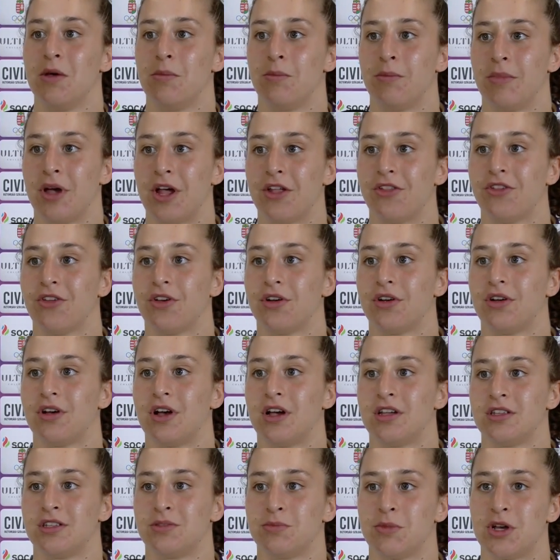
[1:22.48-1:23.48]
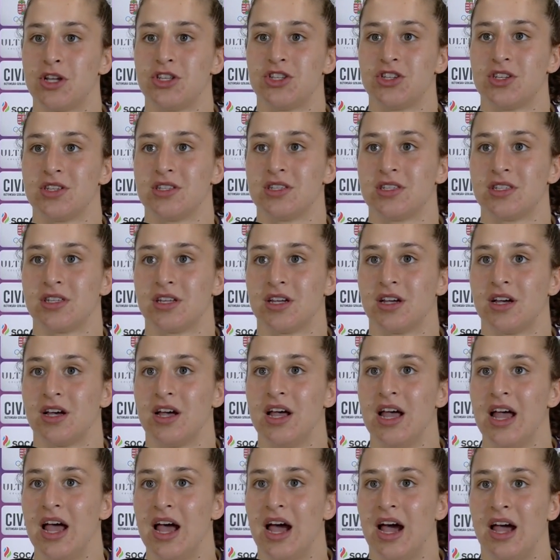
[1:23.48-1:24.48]
matter as much as uh,
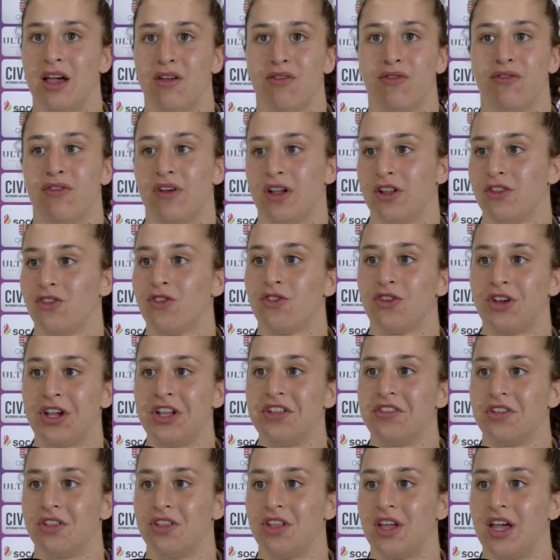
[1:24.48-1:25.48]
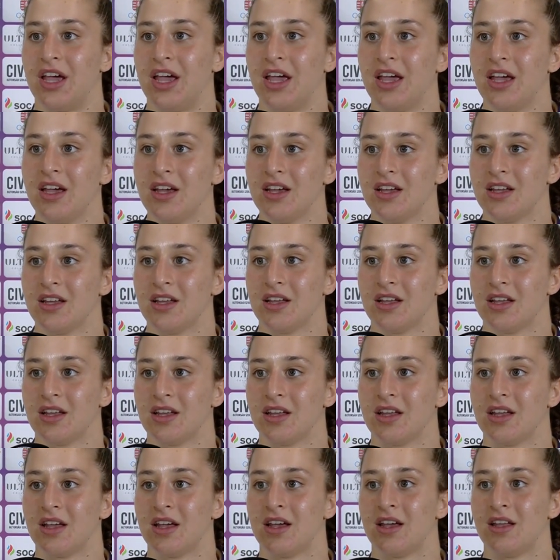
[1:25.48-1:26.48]
I felt during the day,
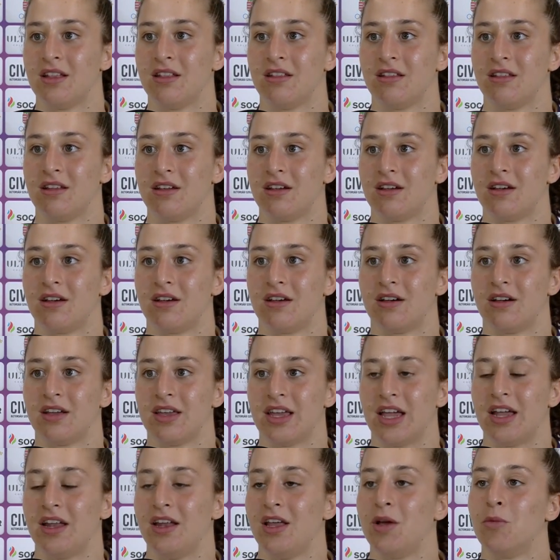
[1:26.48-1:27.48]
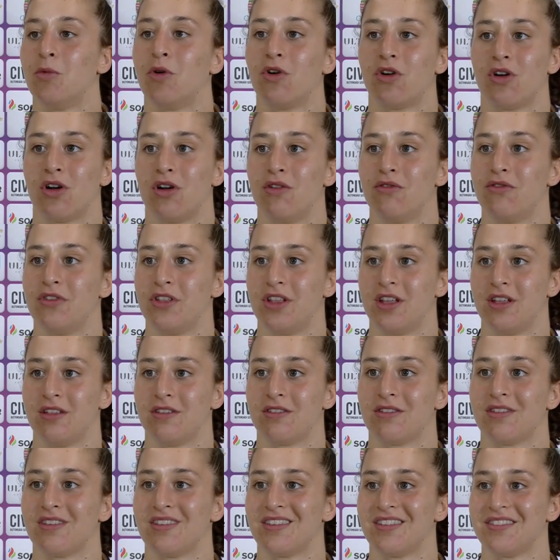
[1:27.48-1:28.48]
and uh, gaining more
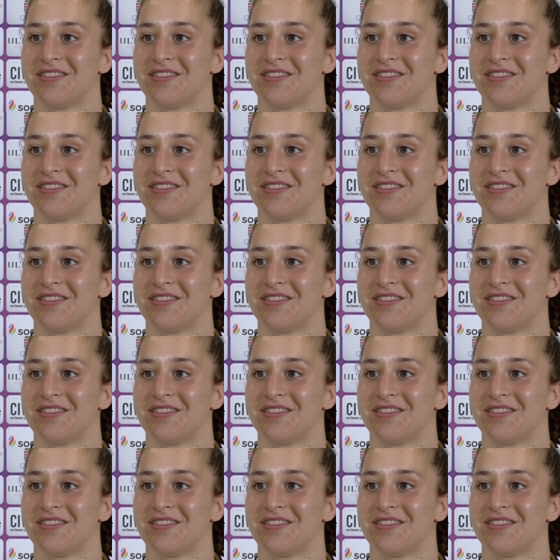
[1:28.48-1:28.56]
confidence.